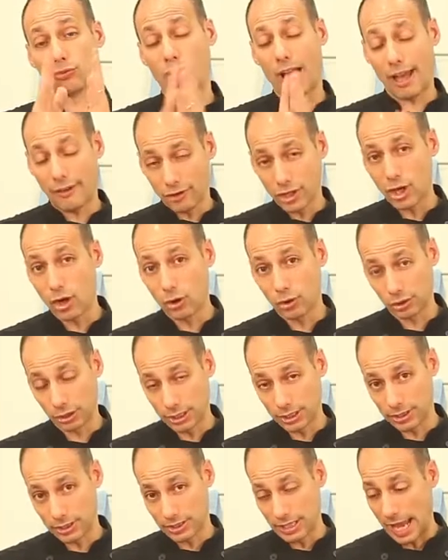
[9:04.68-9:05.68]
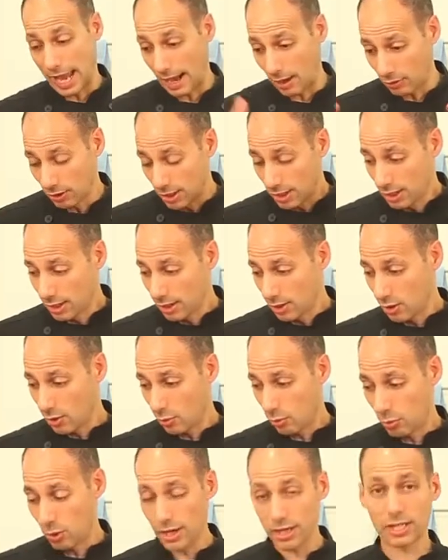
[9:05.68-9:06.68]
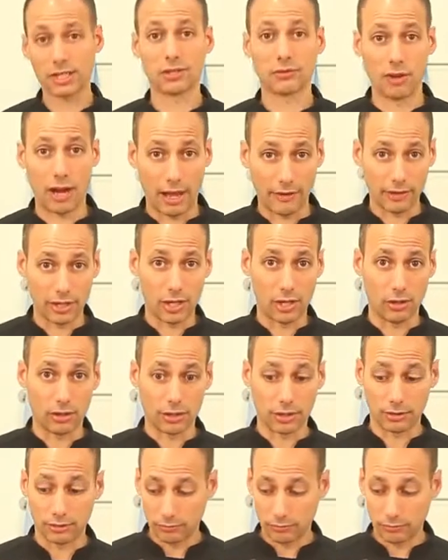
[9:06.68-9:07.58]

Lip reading: raviolis. Now, what is a ravioli?